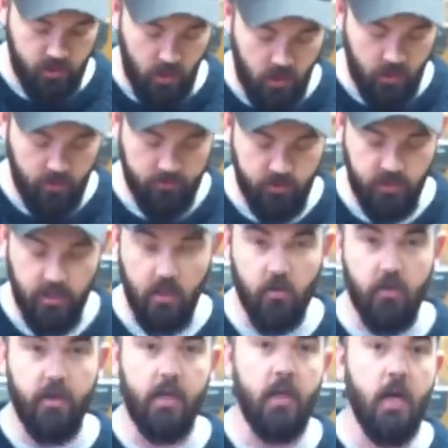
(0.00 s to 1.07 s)
stalk of
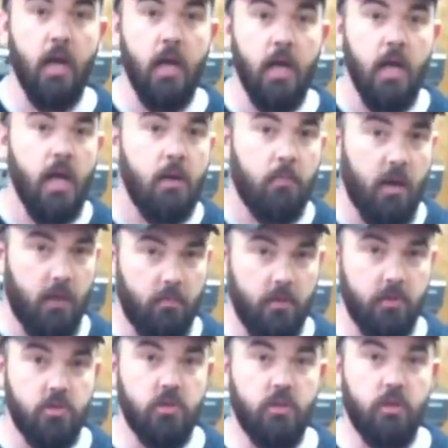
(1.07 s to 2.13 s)
celery, but I
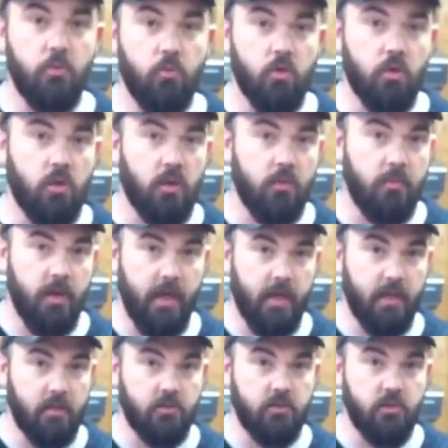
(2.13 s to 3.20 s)
mentioned that we're
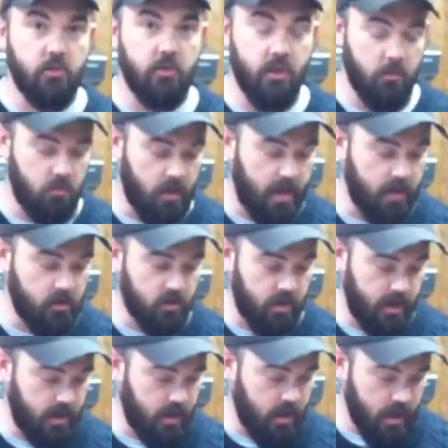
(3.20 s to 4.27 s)
eliminating the sodium
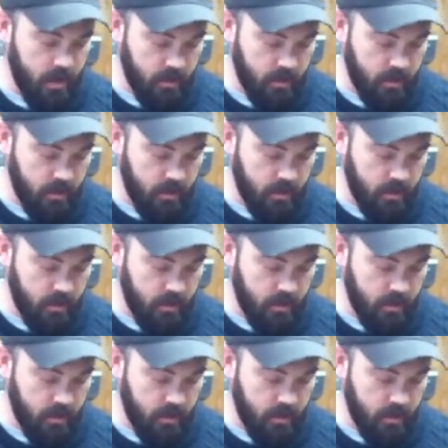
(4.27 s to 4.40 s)
nitrate.